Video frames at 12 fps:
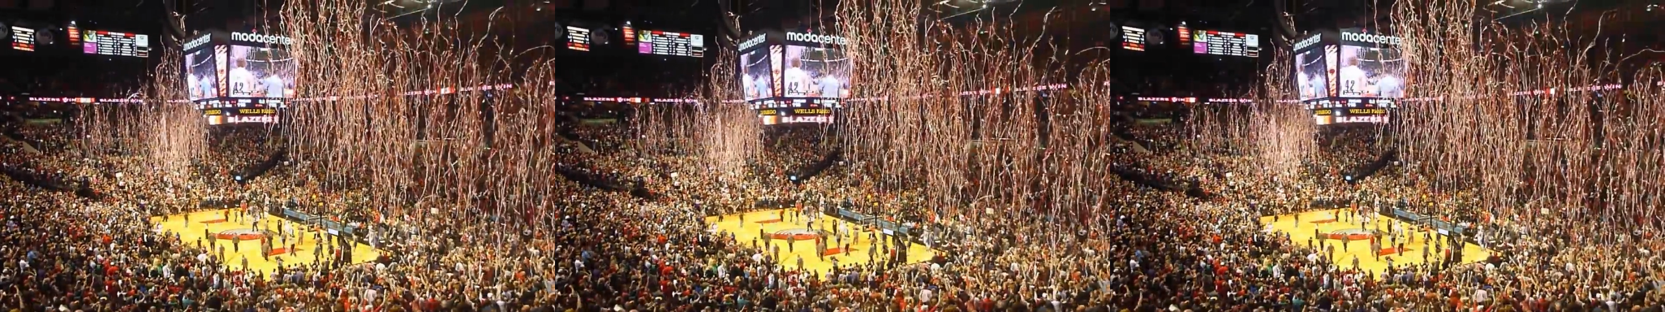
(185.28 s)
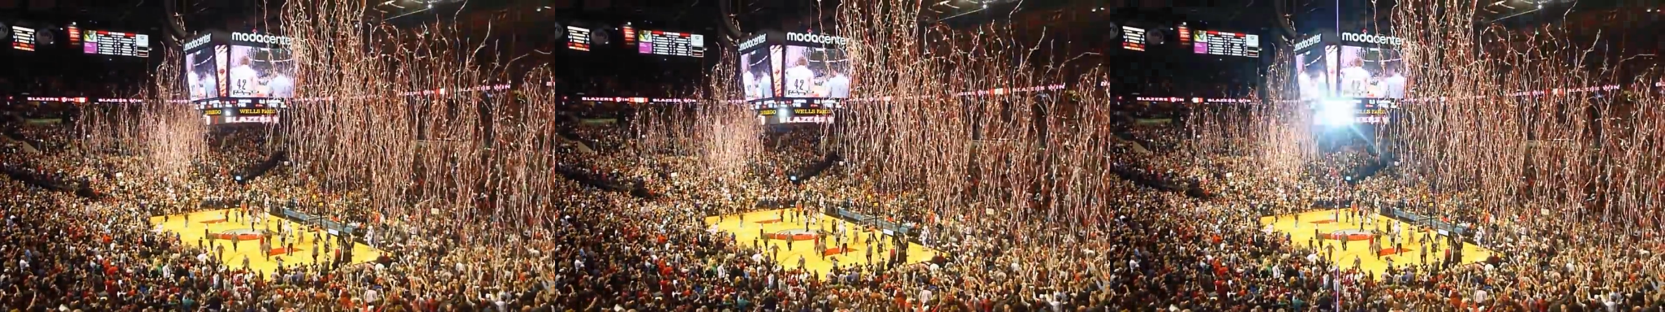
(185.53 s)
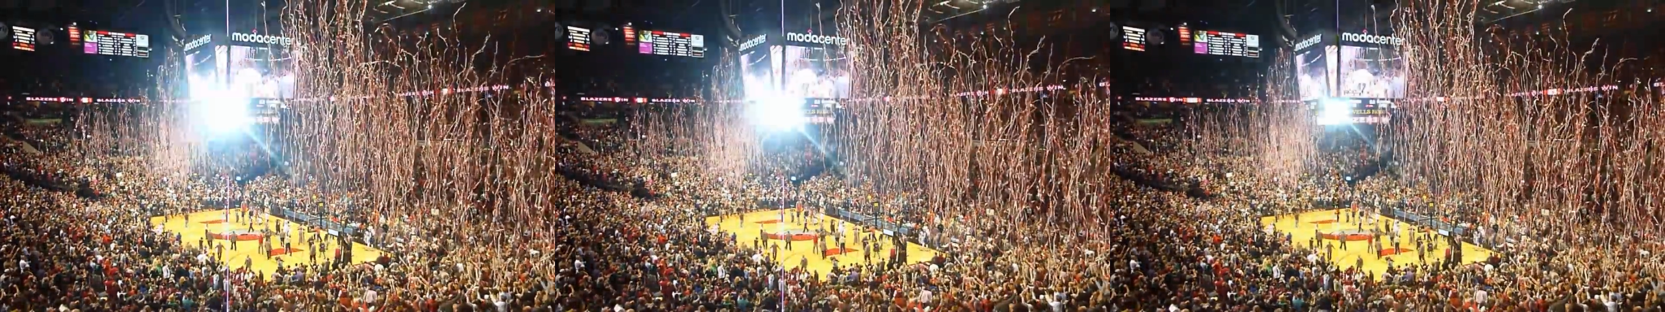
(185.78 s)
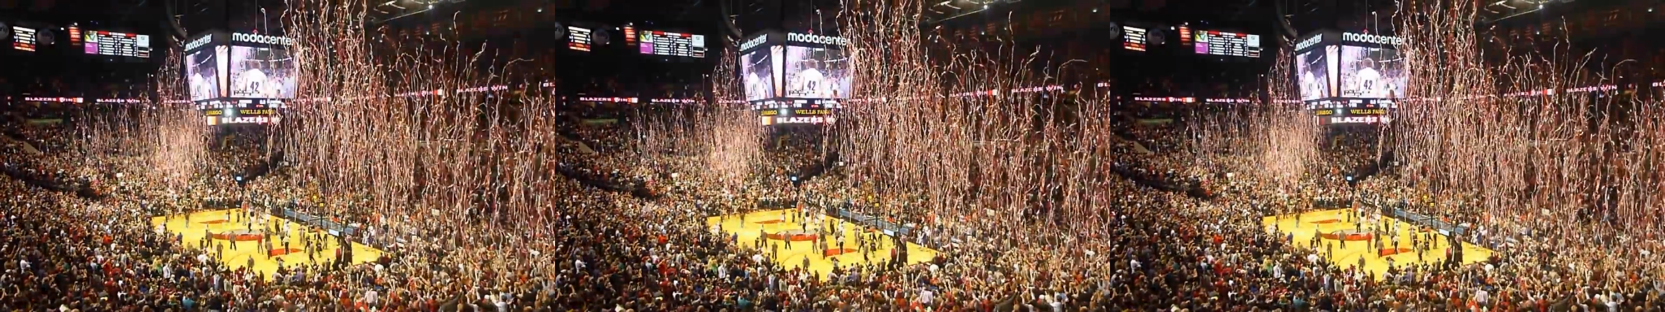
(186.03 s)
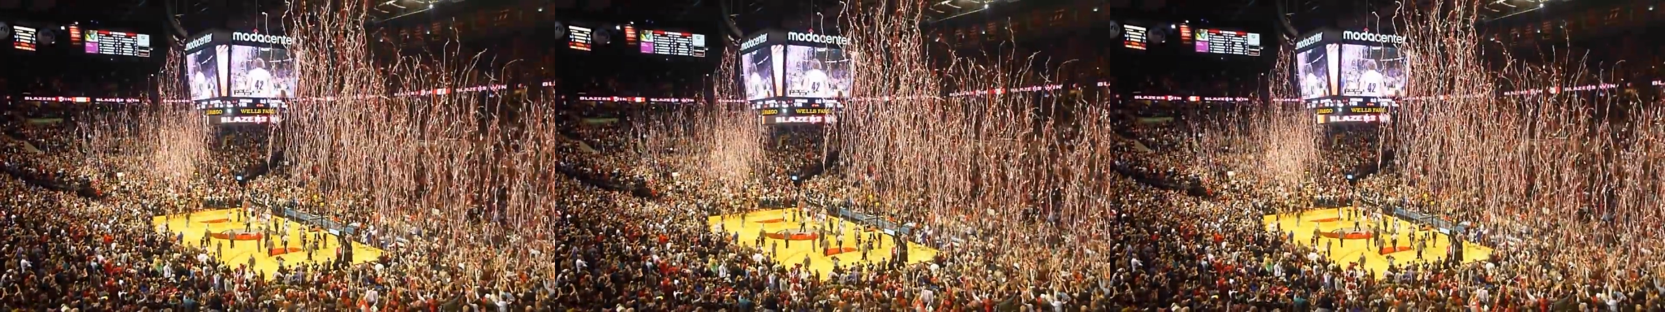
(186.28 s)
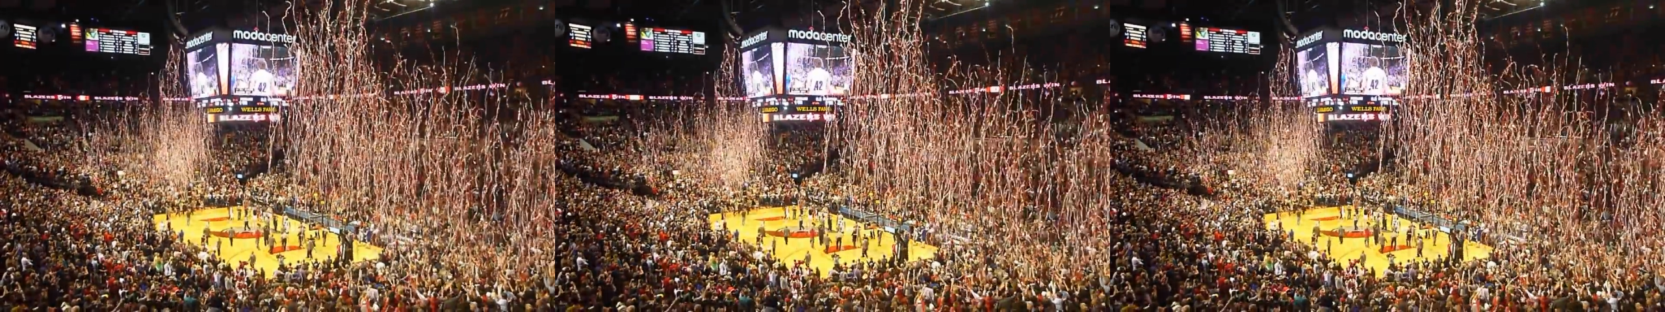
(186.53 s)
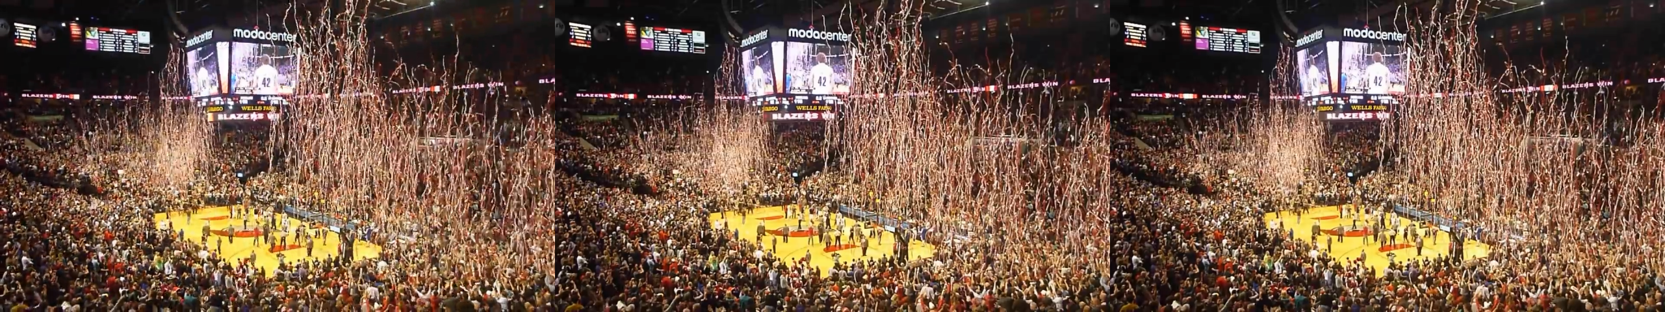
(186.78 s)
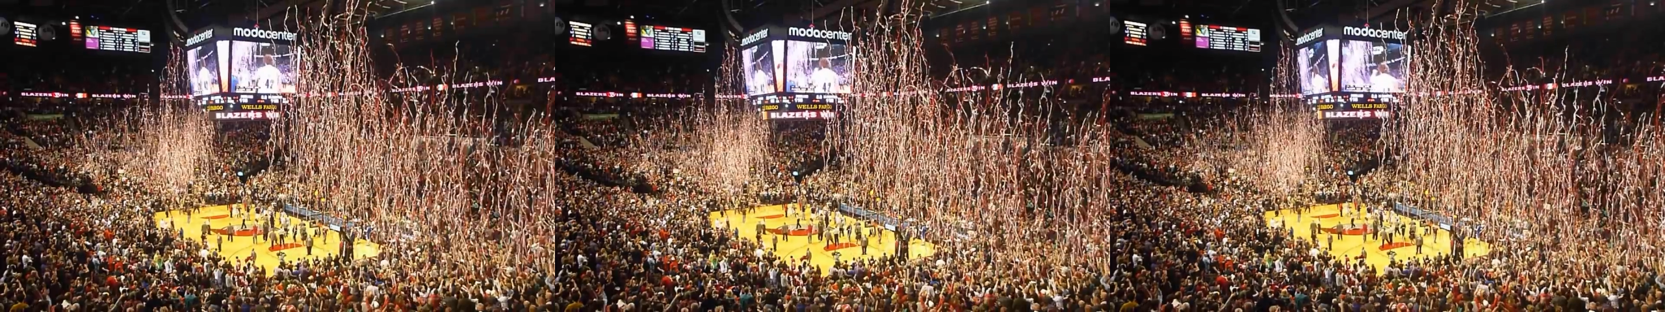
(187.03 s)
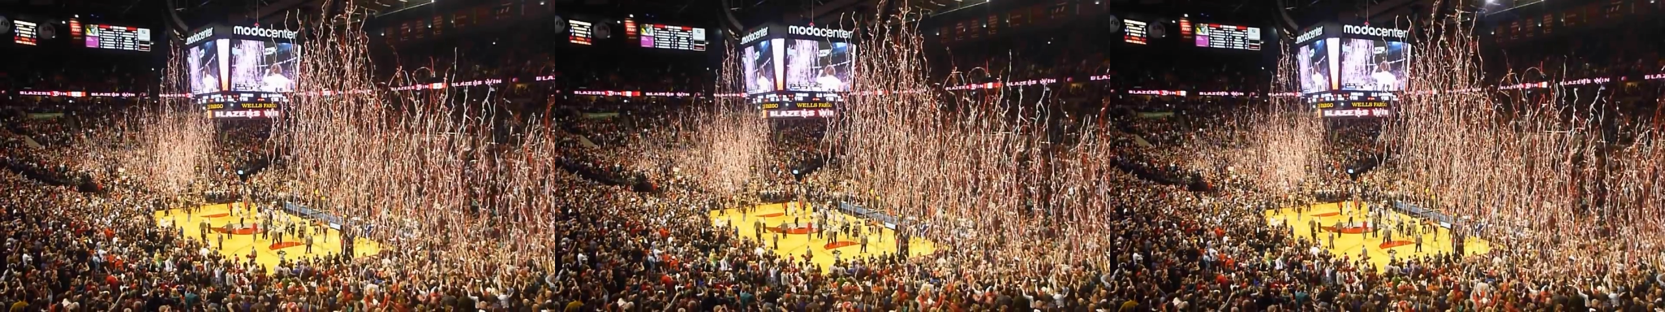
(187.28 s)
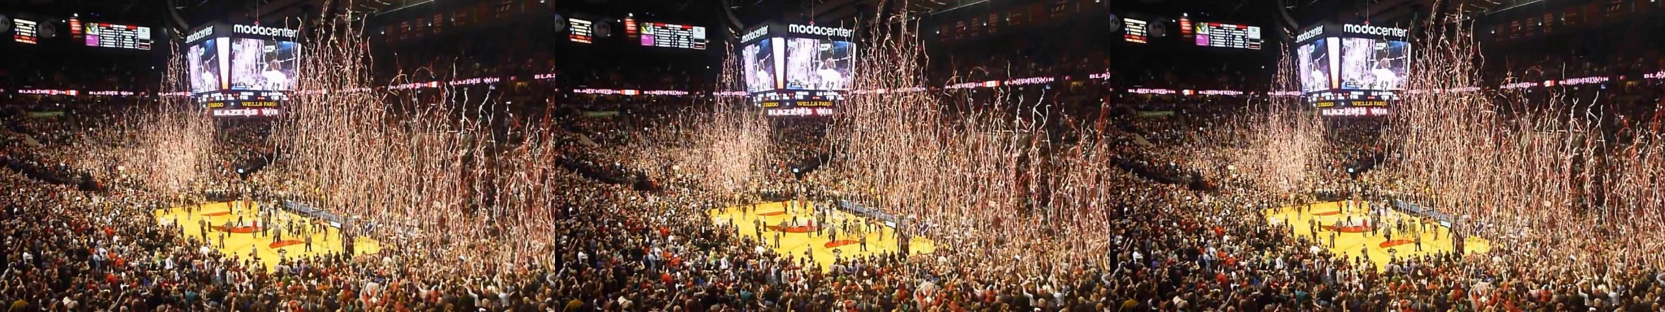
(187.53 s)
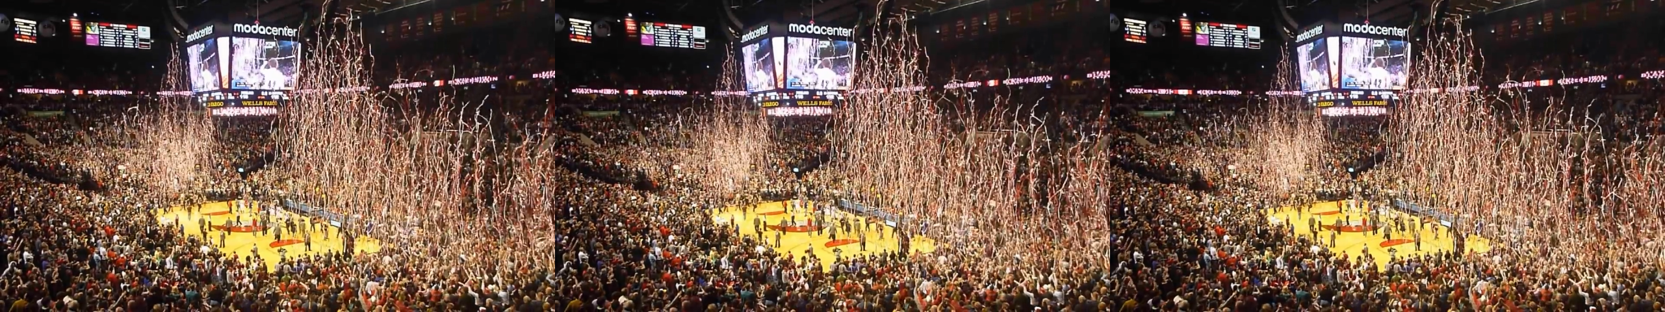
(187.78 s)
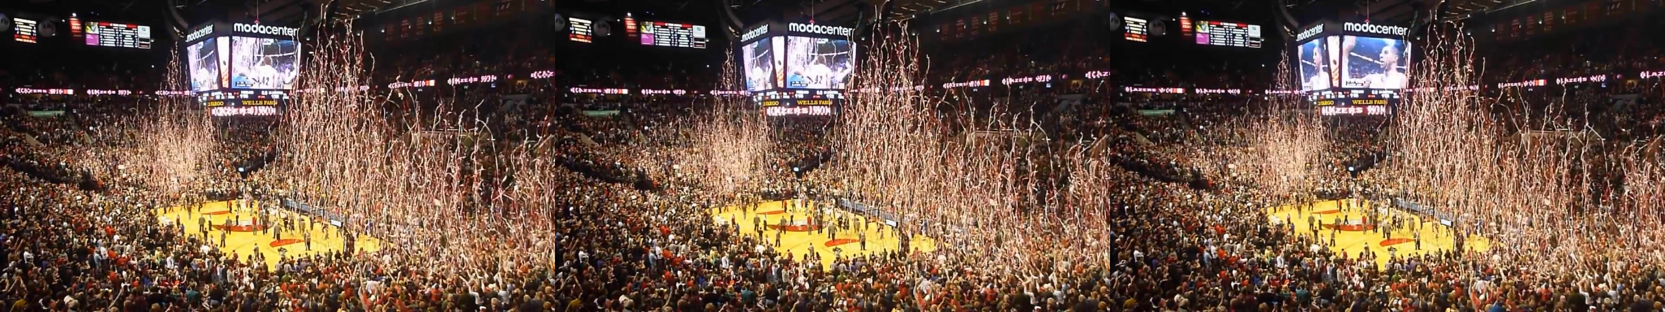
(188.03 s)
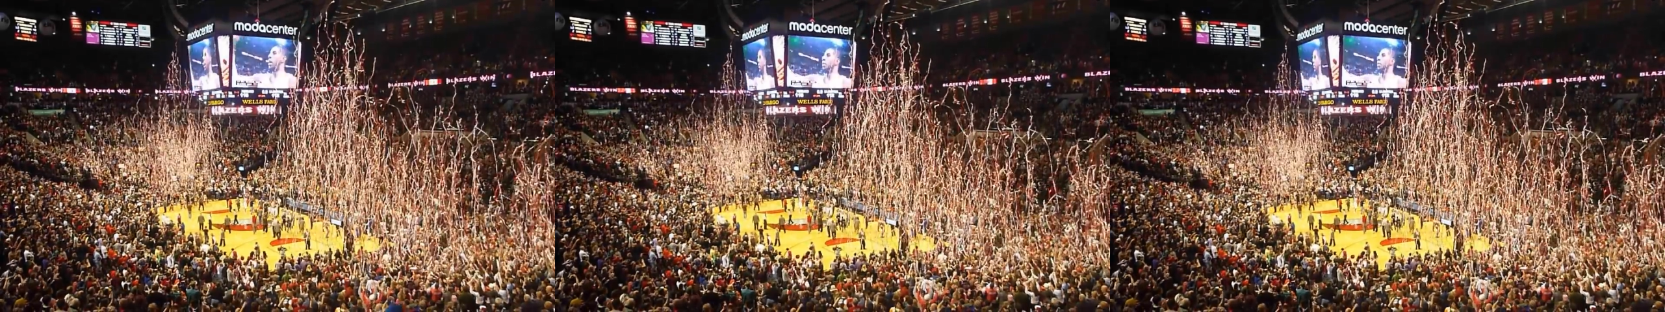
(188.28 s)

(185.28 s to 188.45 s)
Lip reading: Nobody's mouth can be seen.